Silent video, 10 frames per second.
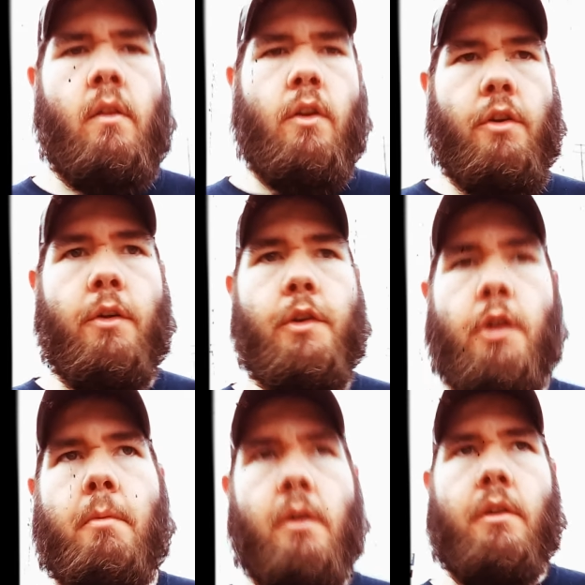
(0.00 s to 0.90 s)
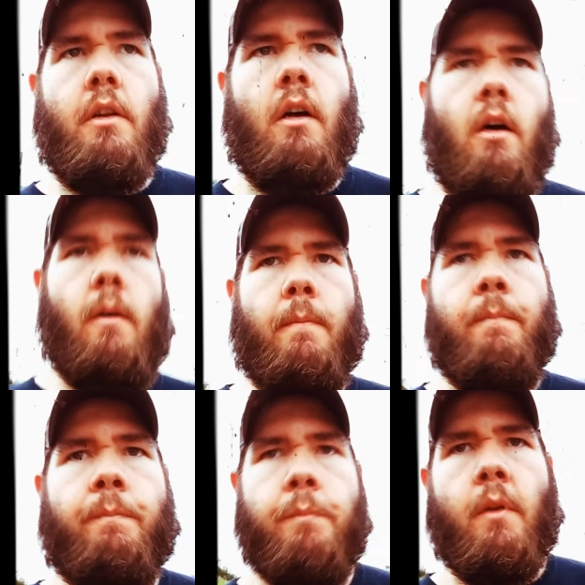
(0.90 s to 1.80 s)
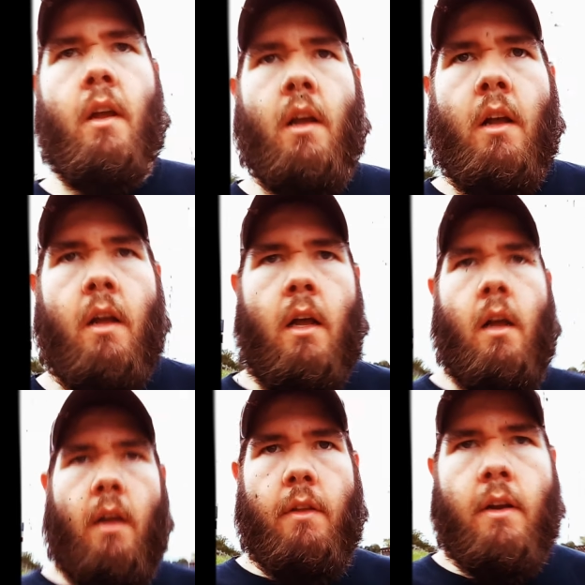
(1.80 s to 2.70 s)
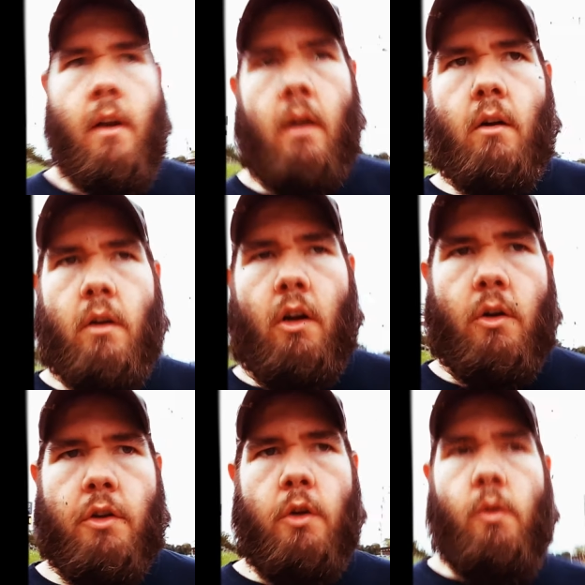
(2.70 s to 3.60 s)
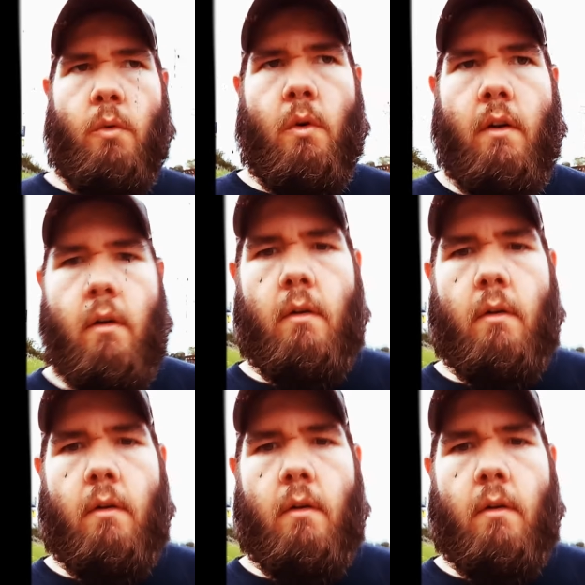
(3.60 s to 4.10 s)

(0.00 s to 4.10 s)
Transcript: They're YouTubers. Um, and then I'm going to go do